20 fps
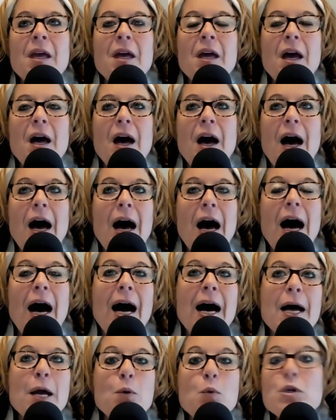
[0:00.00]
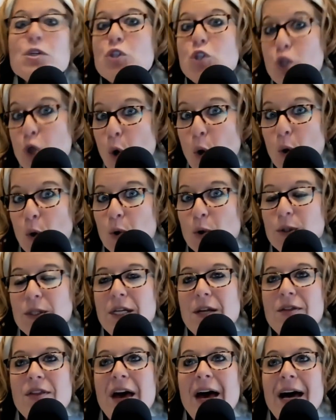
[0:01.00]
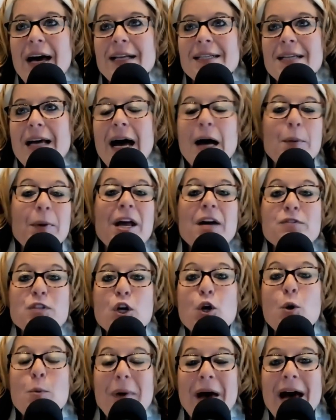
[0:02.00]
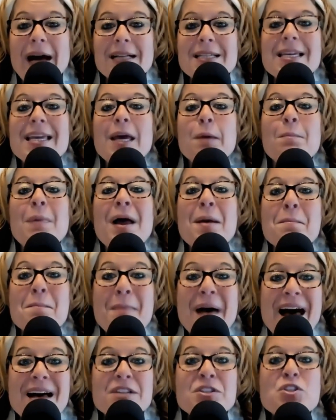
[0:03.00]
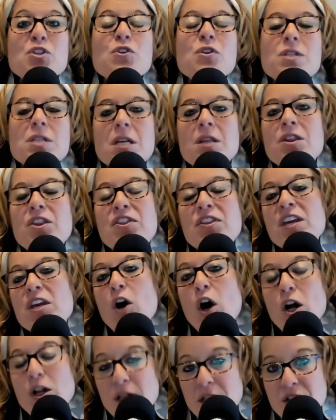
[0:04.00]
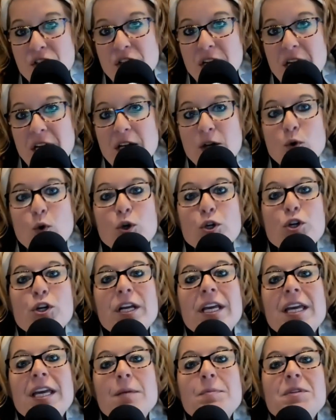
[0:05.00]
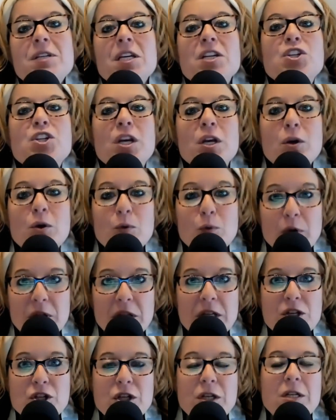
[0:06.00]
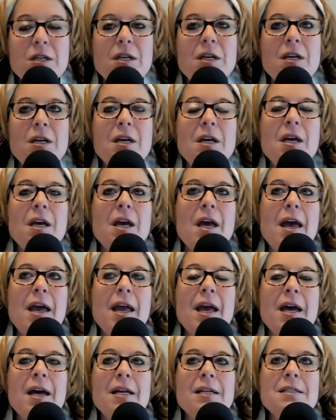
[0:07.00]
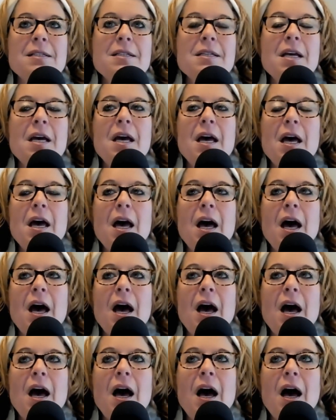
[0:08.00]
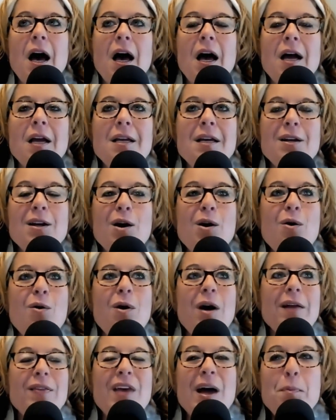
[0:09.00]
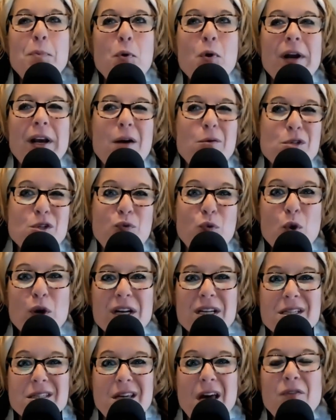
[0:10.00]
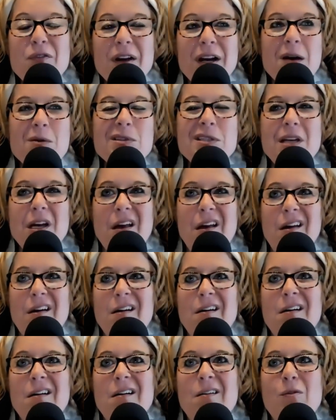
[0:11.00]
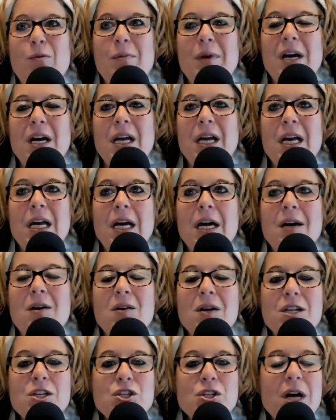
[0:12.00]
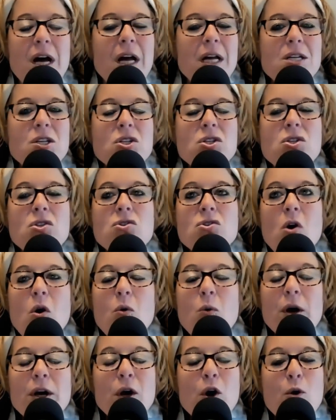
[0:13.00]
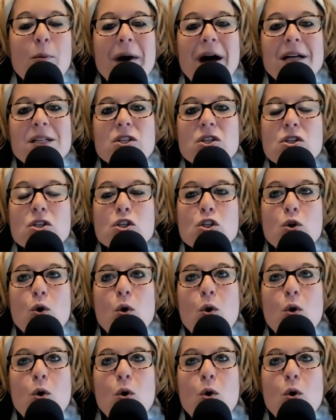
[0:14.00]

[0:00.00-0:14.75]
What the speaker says: I was told that I would have to go back to get my master's in theology in order to keep teaching religion. And, you know, at that point I was 47. I was like, oh my gosh, I just don't want to go back to school.